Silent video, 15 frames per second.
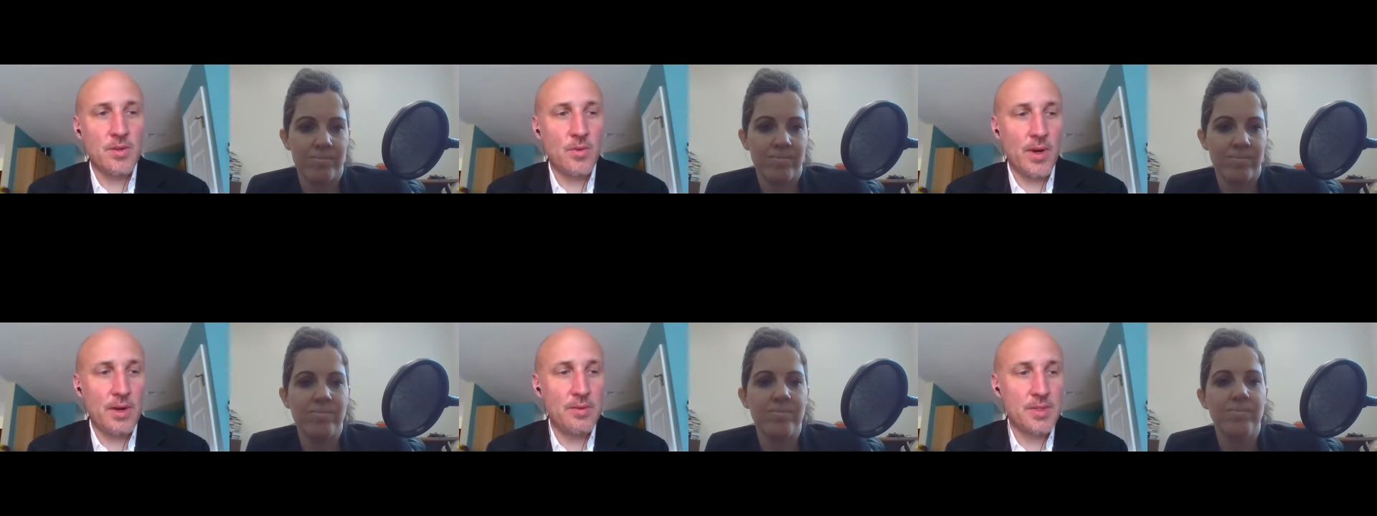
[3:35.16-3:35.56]

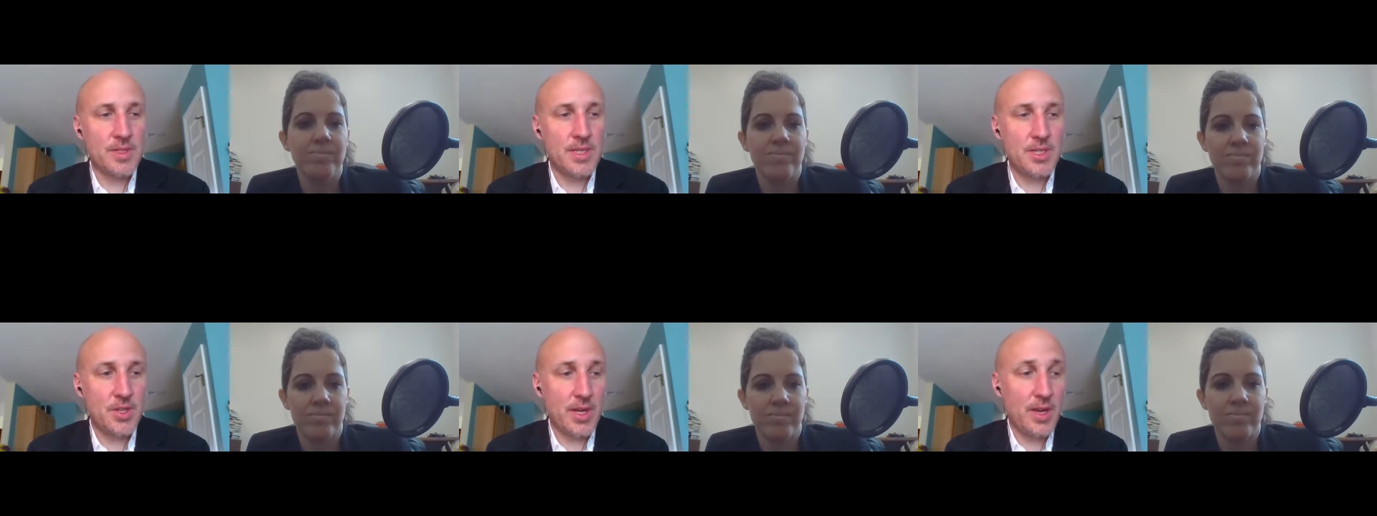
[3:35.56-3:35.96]
Speaker 1: when I was
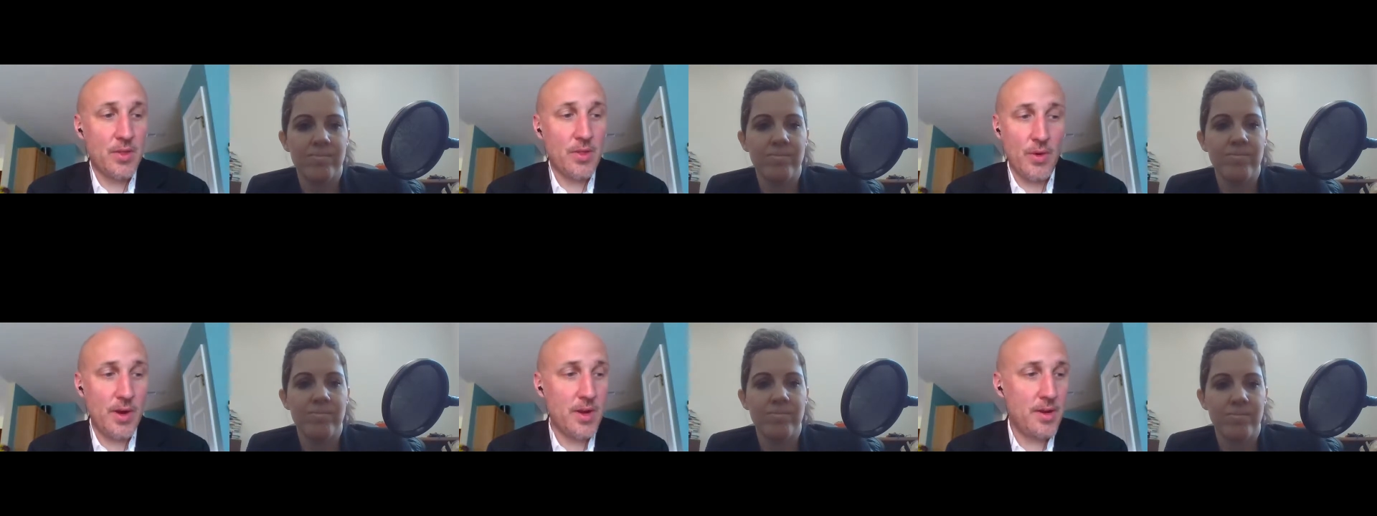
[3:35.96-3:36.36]
teaching
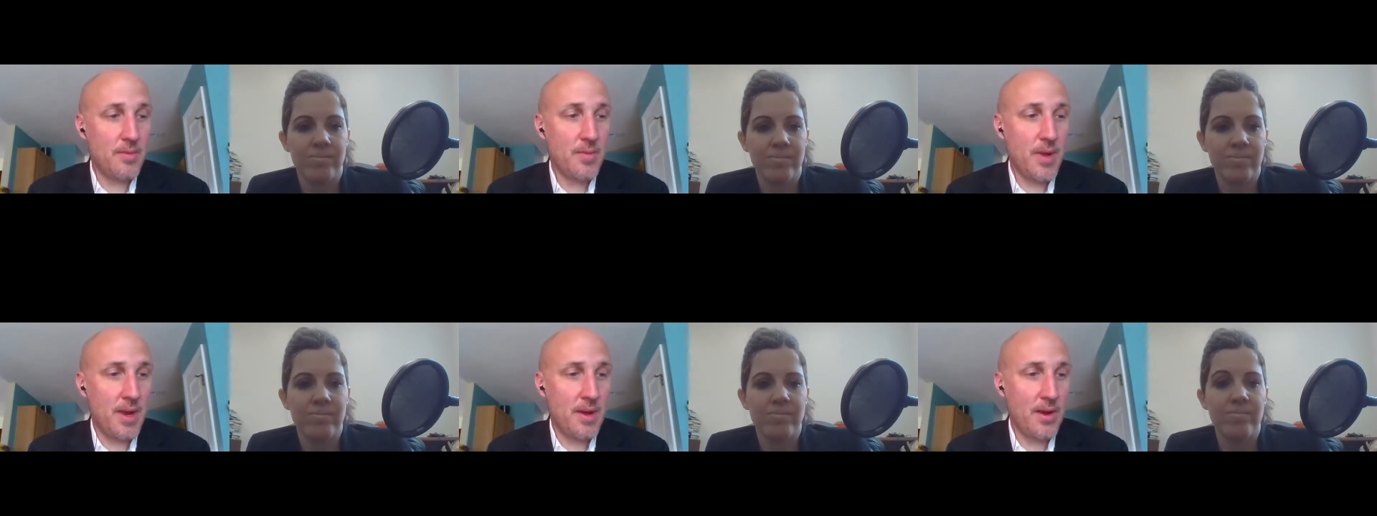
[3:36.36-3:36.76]
eighth grade
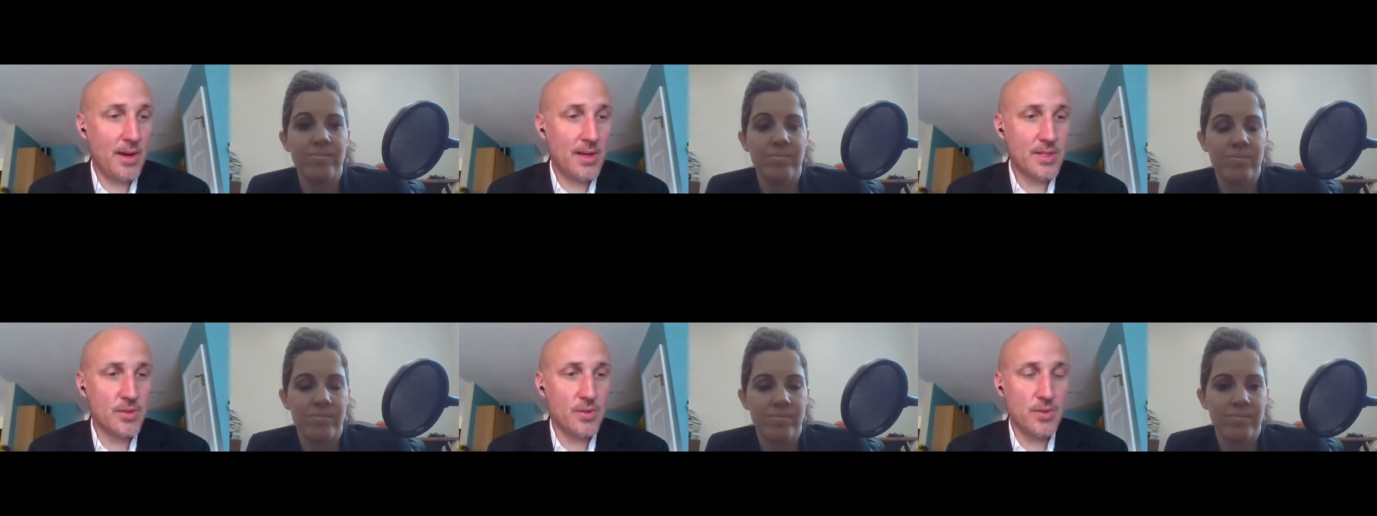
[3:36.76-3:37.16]
in, in
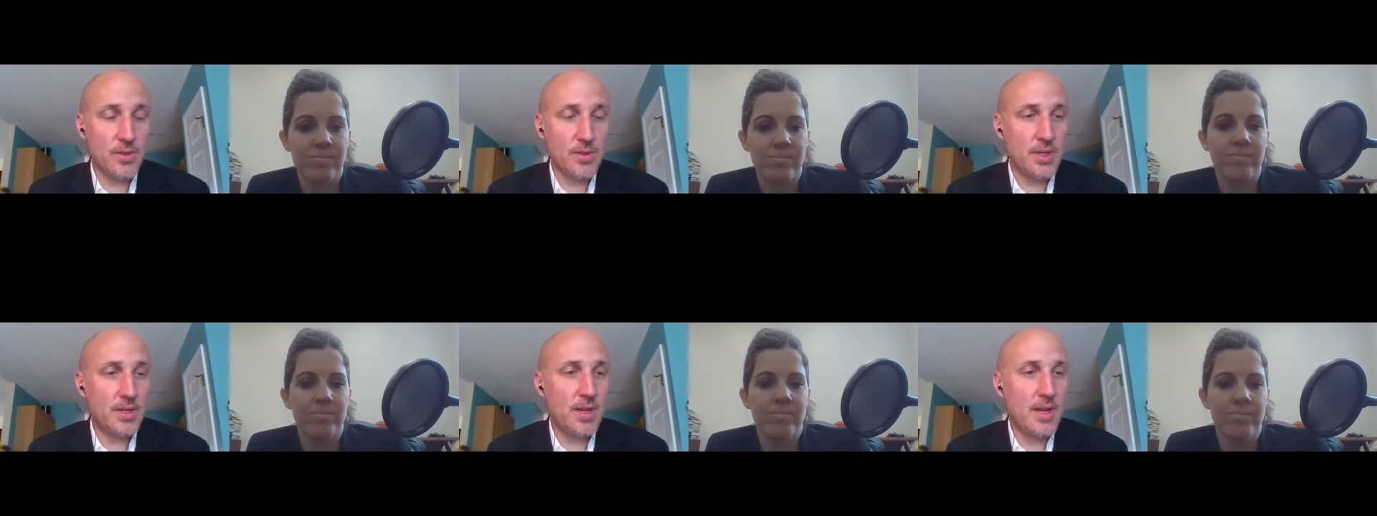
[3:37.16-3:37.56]
high
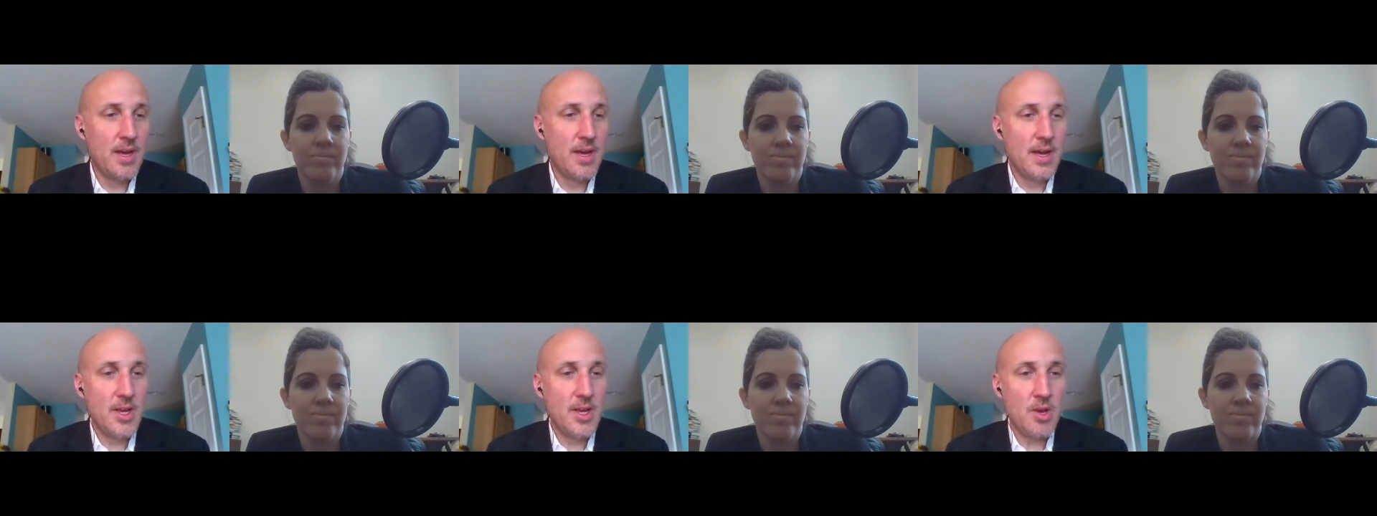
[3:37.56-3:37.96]
school. It,
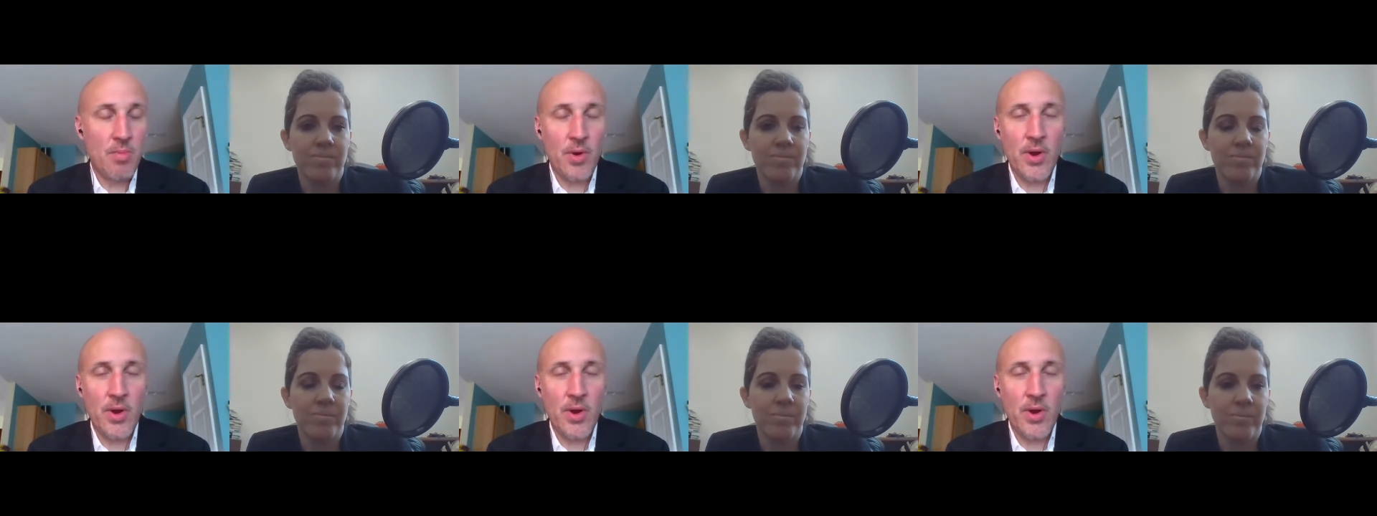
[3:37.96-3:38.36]
you
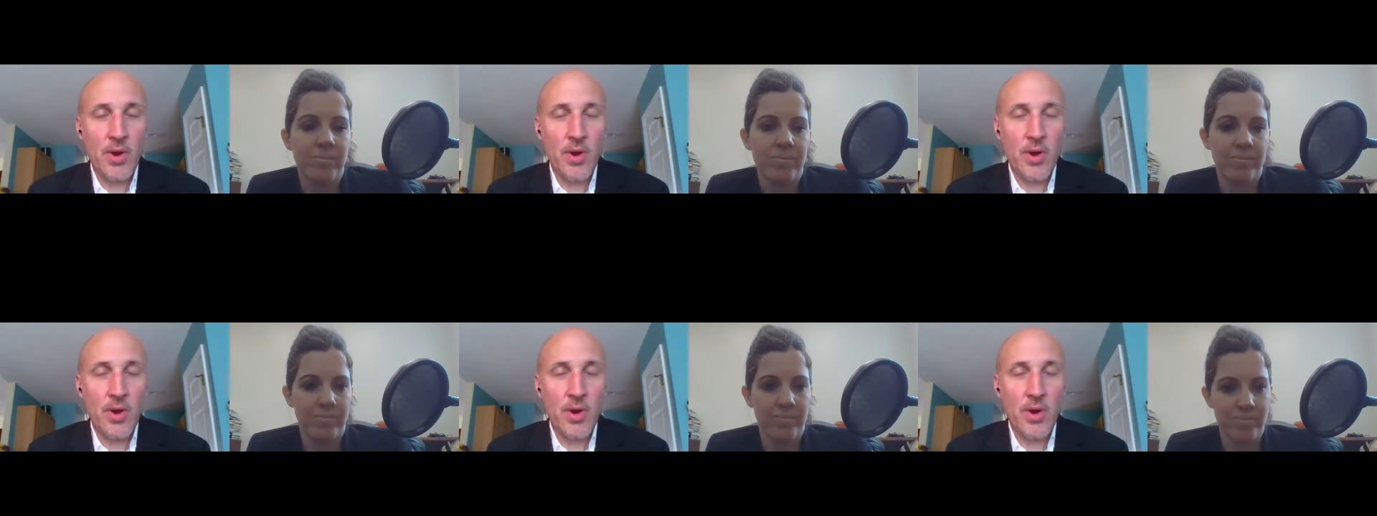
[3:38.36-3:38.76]
bring out all
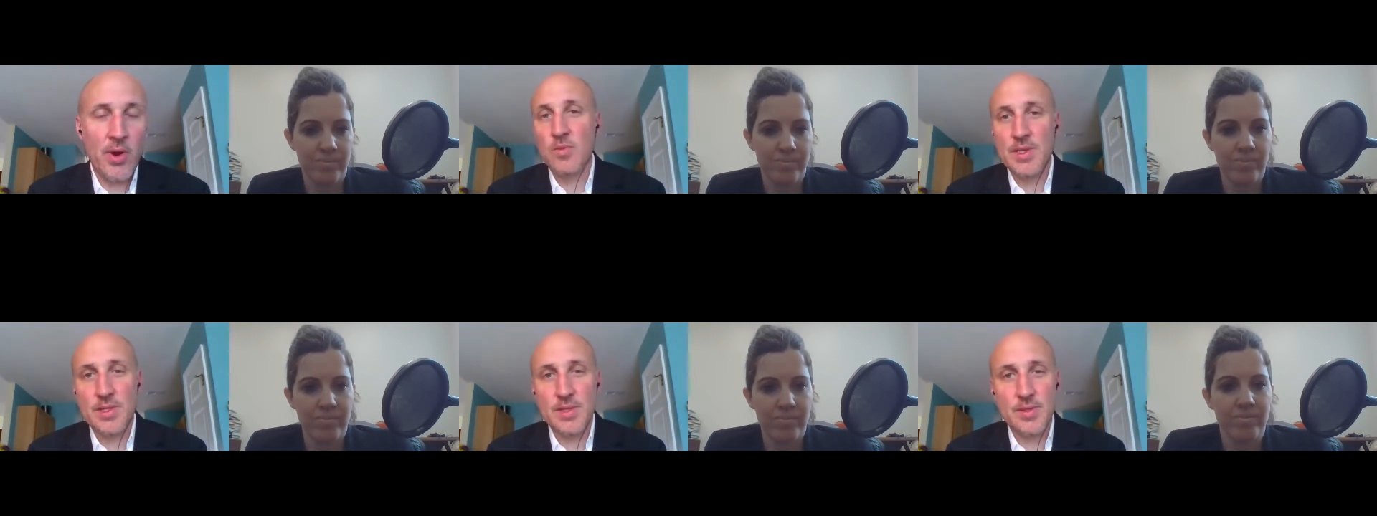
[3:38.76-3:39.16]
the bells
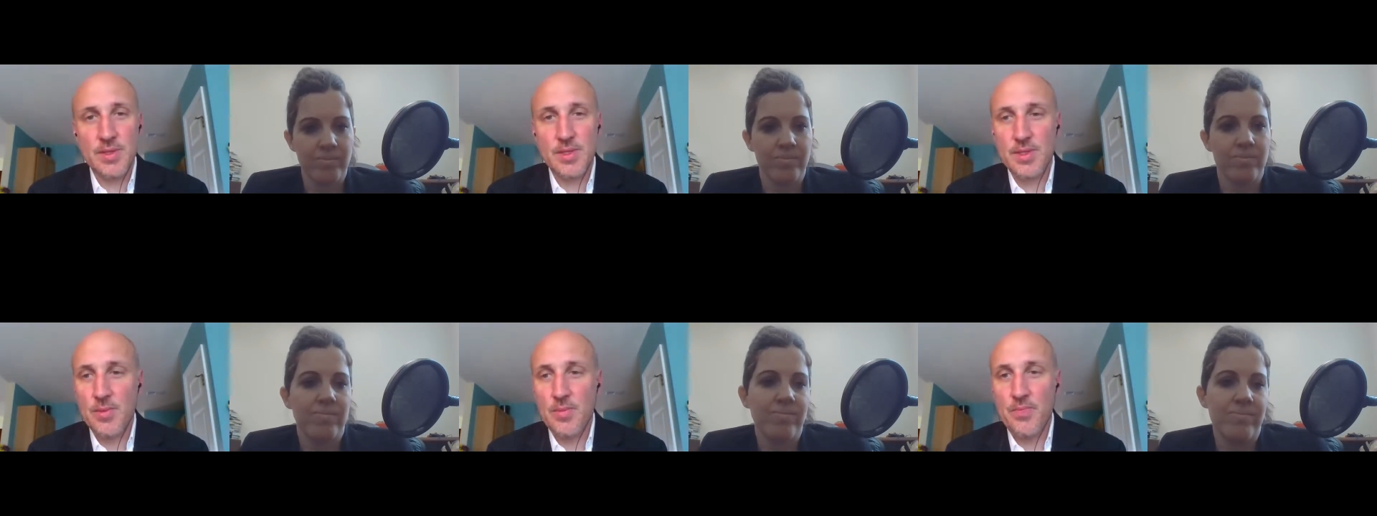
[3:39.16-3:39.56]
and
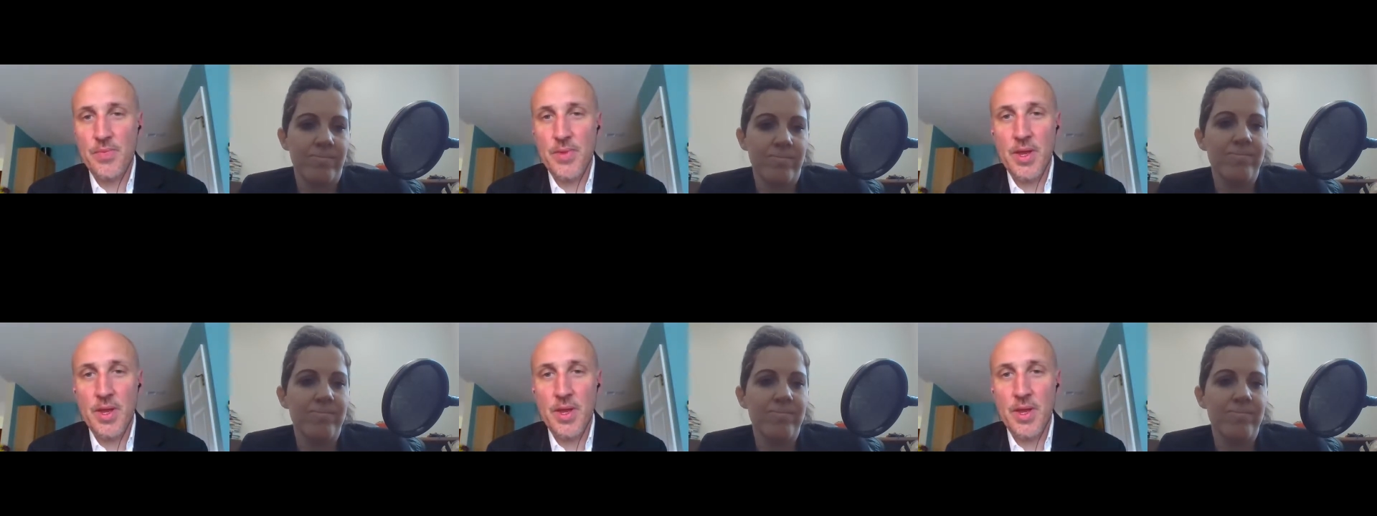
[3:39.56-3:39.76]
whistles.